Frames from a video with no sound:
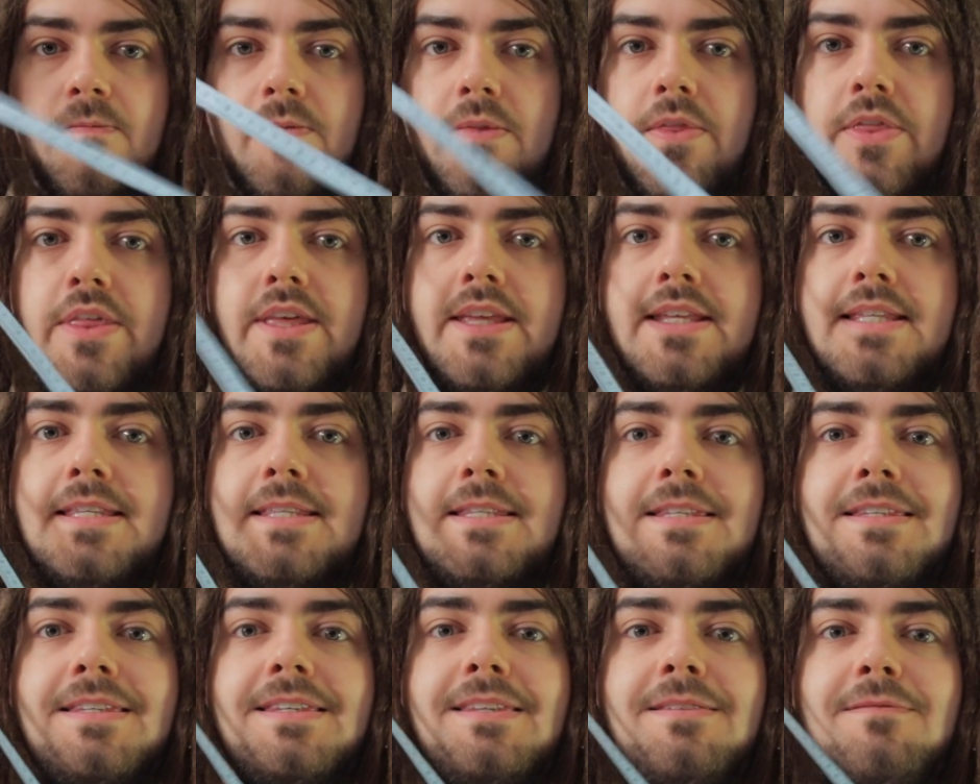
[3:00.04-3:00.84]

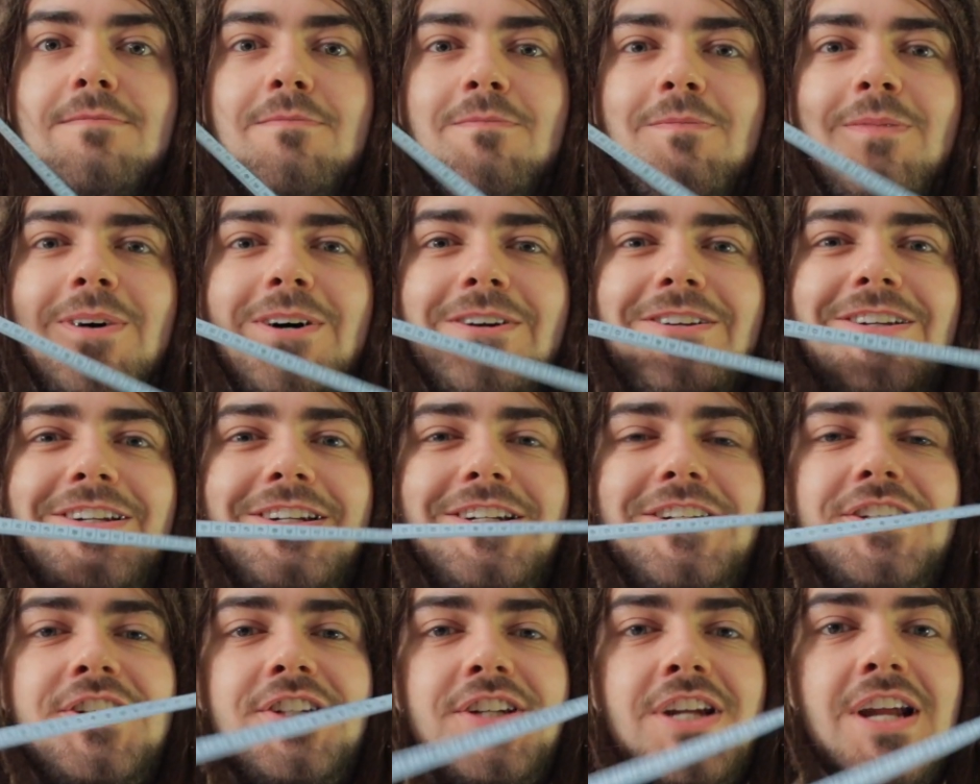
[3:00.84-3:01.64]
this
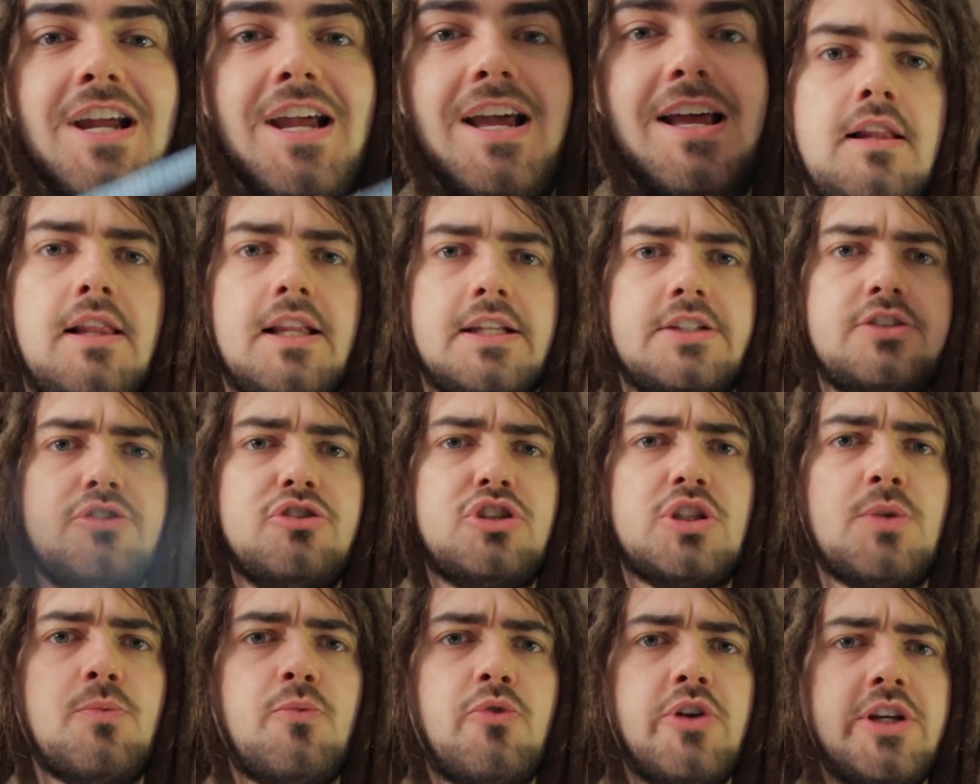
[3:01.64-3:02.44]
much. Let's
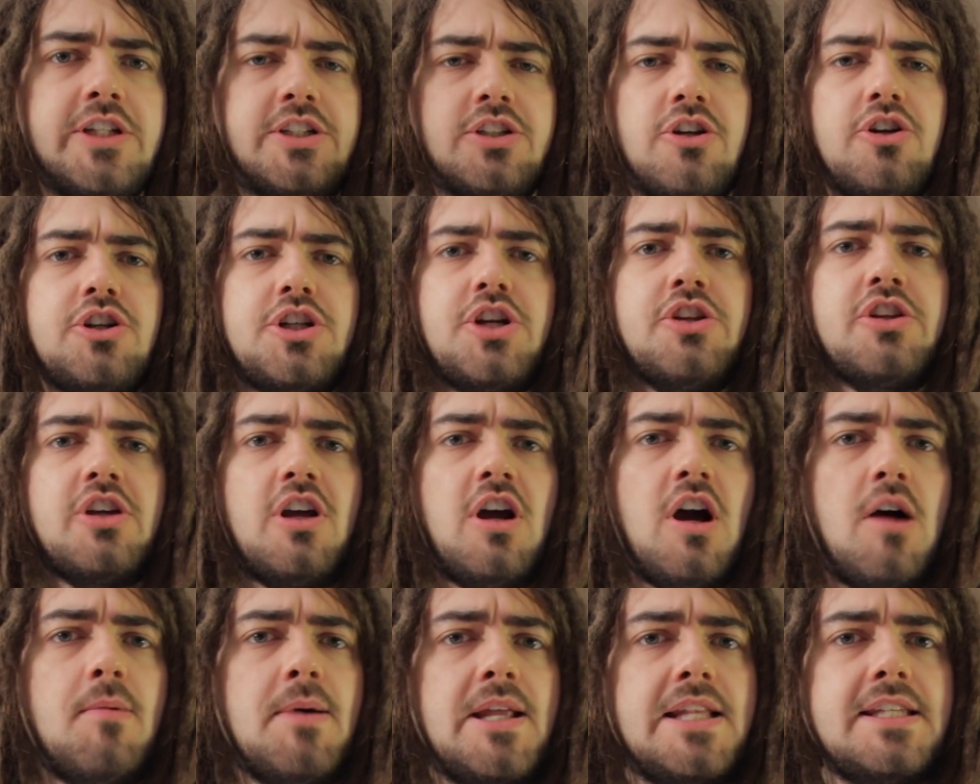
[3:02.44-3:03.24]
do some research in the
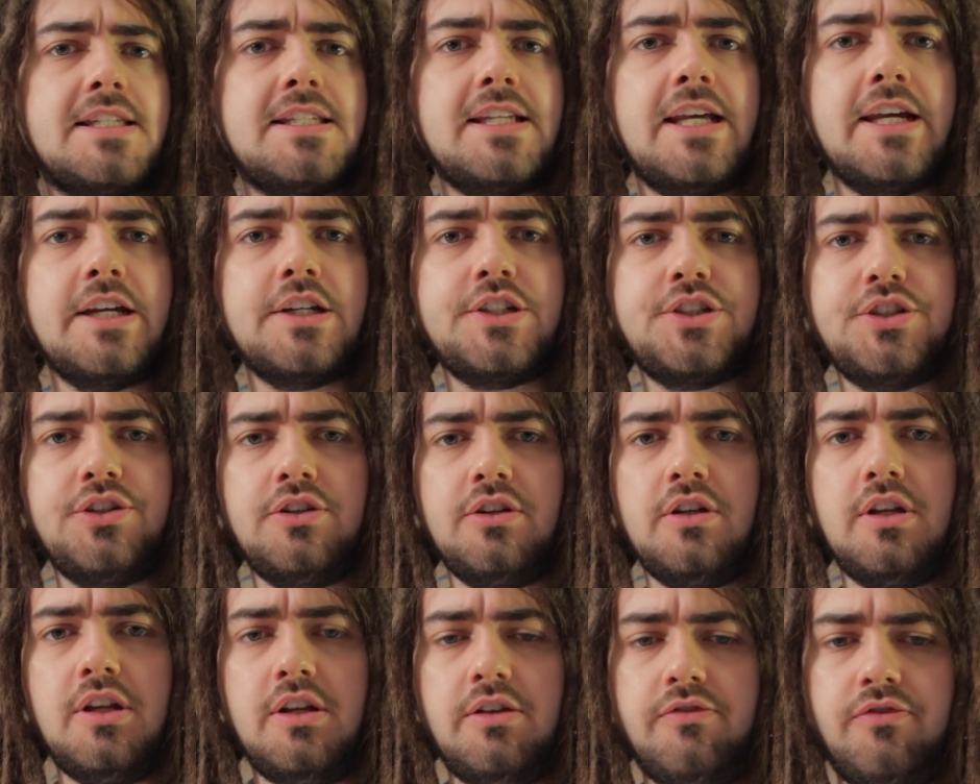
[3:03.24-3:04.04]
comment
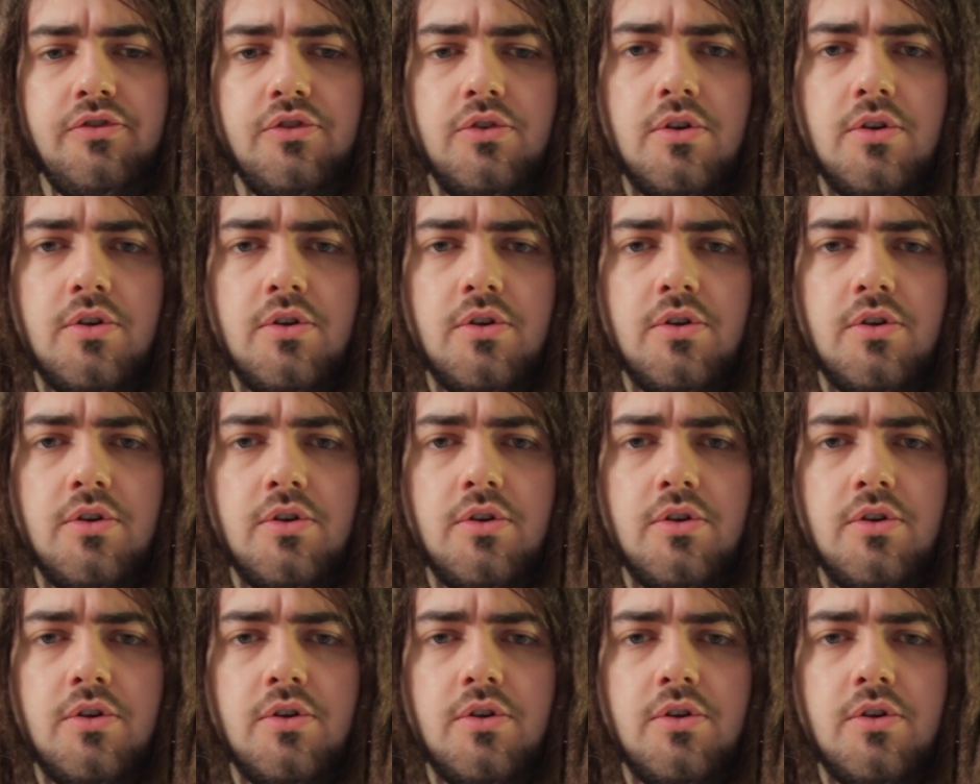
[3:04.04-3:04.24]
section. If